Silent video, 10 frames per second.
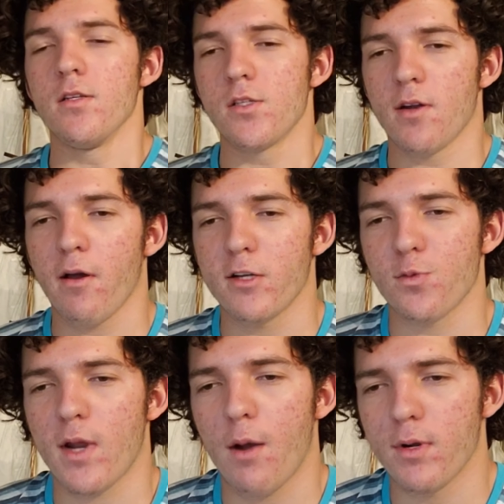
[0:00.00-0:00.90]
now I
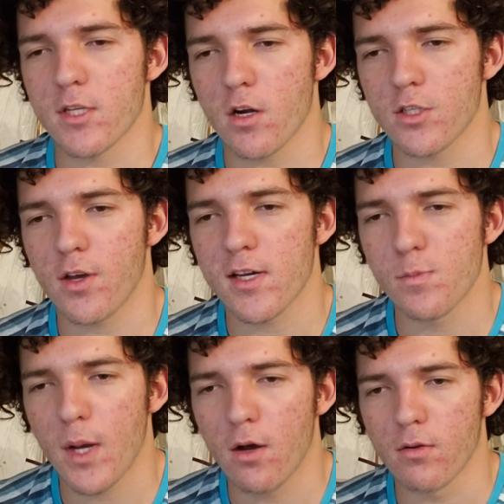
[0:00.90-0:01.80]
want to talk to you guys
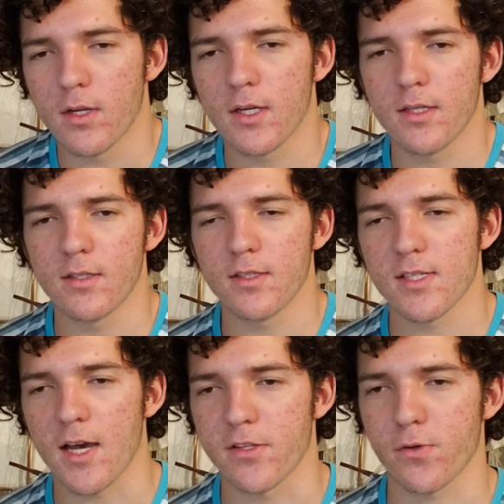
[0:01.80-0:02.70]
about
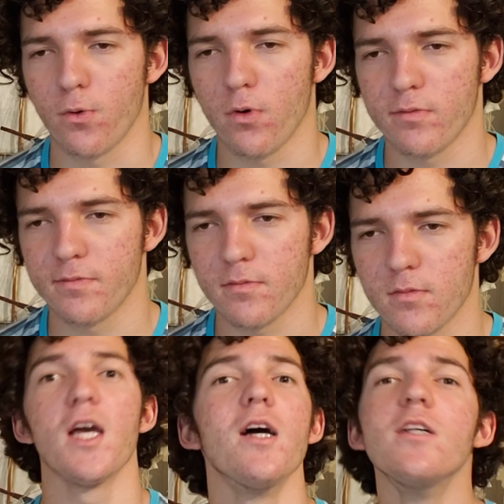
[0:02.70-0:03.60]
design school.
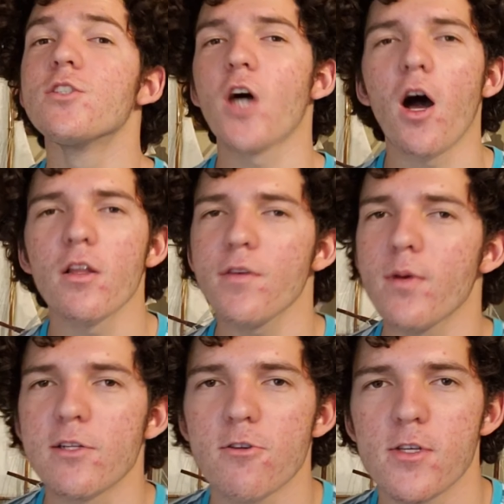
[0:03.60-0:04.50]
To all of you
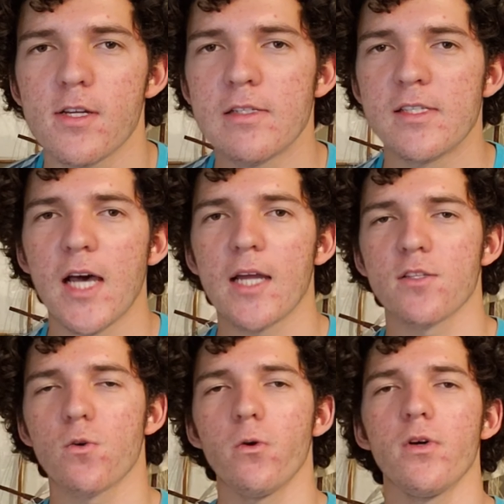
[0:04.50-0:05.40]
interested, design
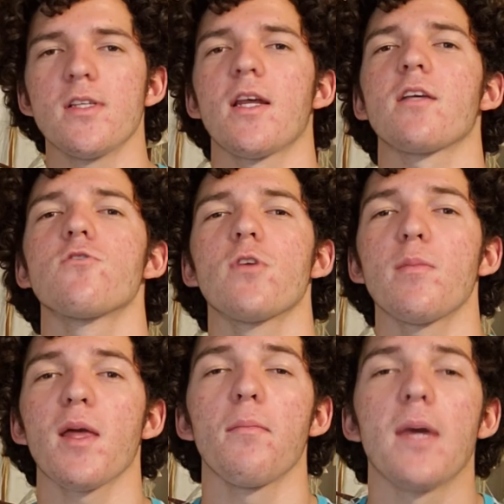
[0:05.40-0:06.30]
school is an
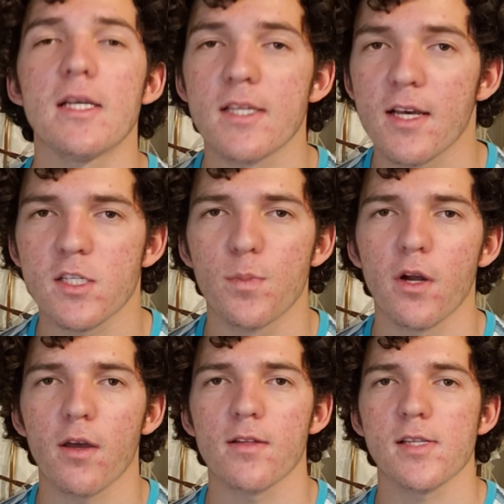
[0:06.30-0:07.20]
extremely amazing
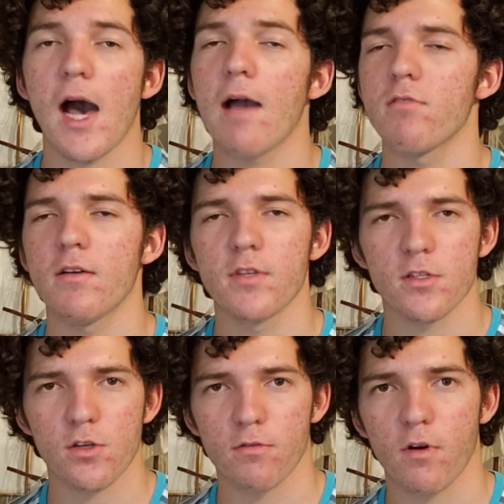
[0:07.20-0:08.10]
experience. I've loved it
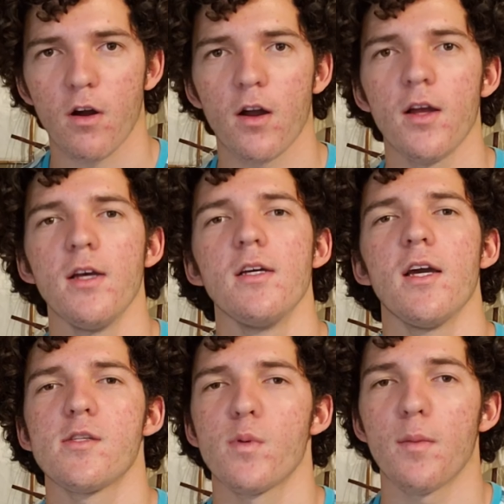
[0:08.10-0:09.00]
so far.
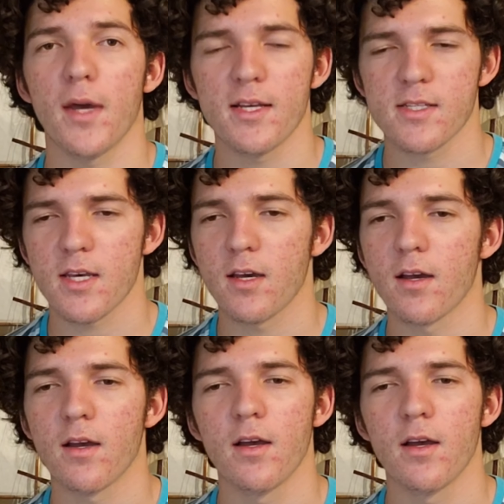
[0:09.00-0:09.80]
It's been amazing.